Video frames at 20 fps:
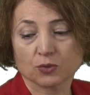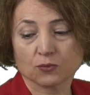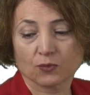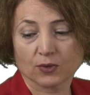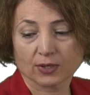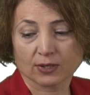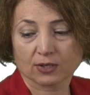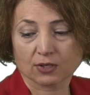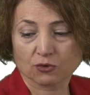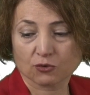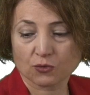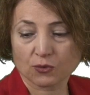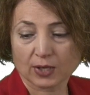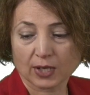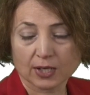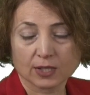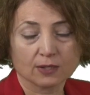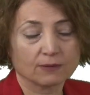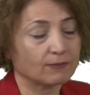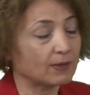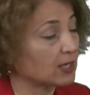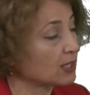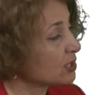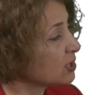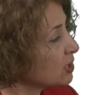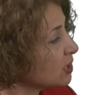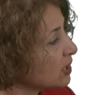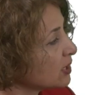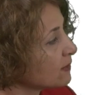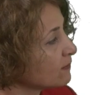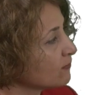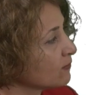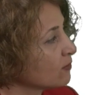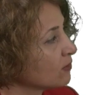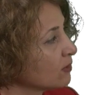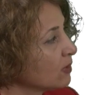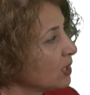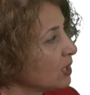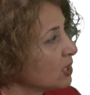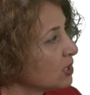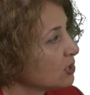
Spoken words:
very creative and careful